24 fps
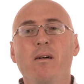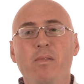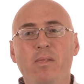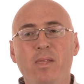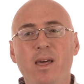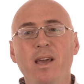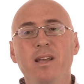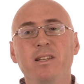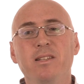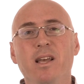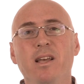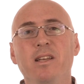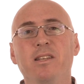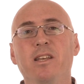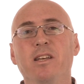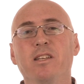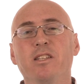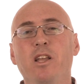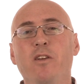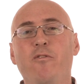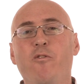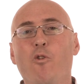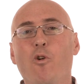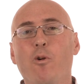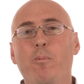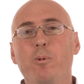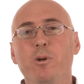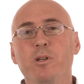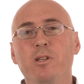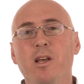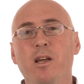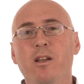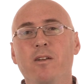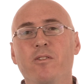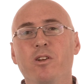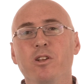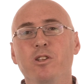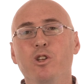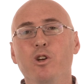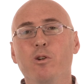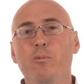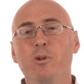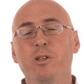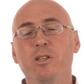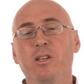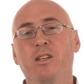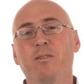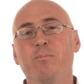They say 64% of
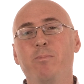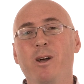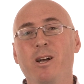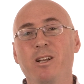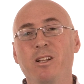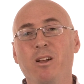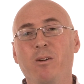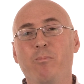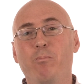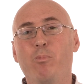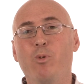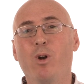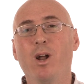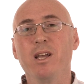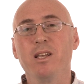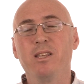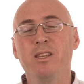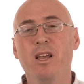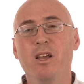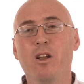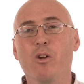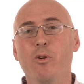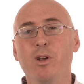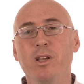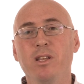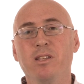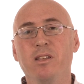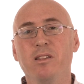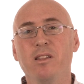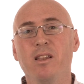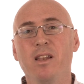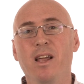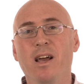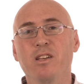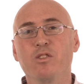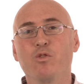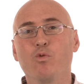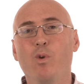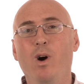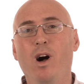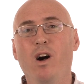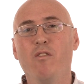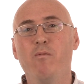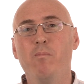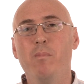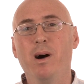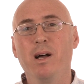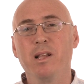consumers expect a price increase in the next
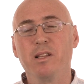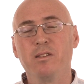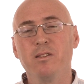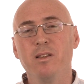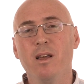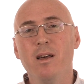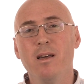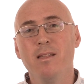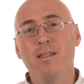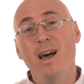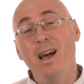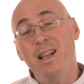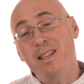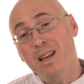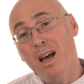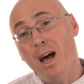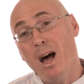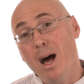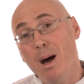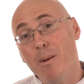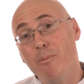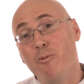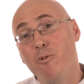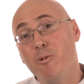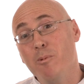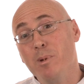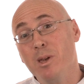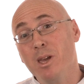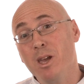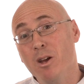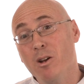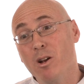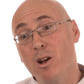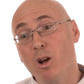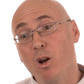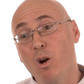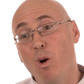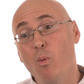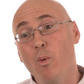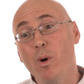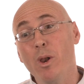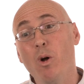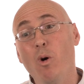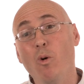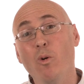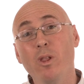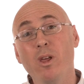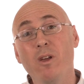12 months. That's up from a year ago
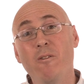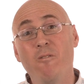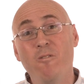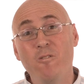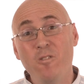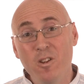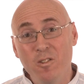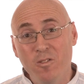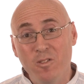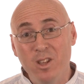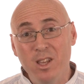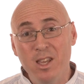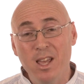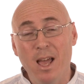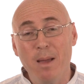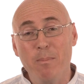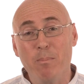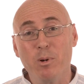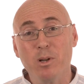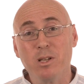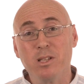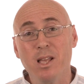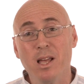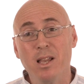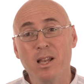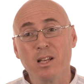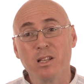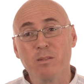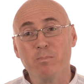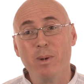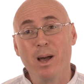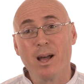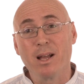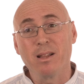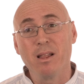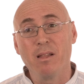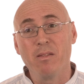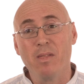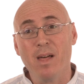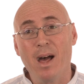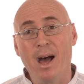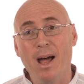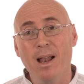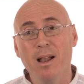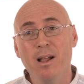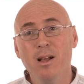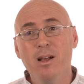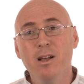when only 58% expected
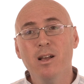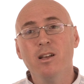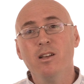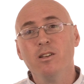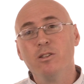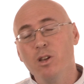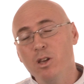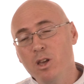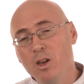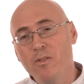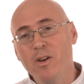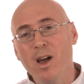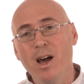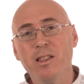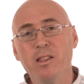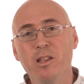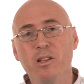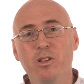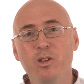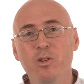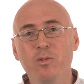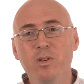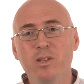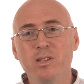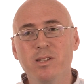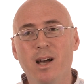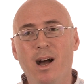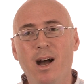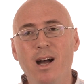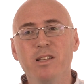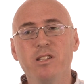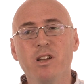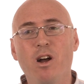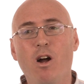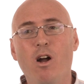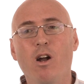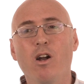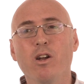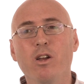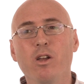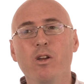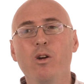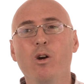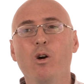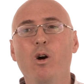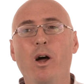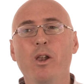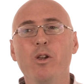that. So you've got the two sides
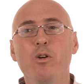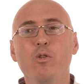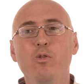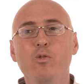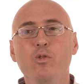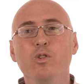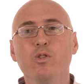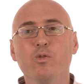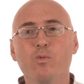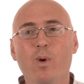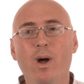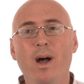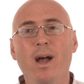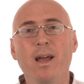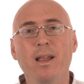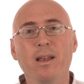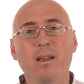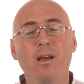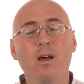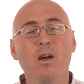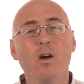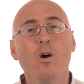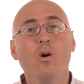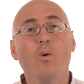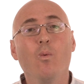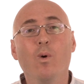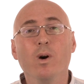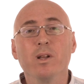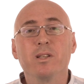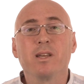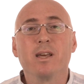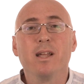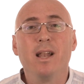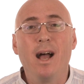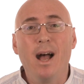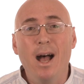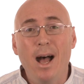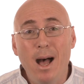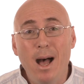arguing on who's right. What's going to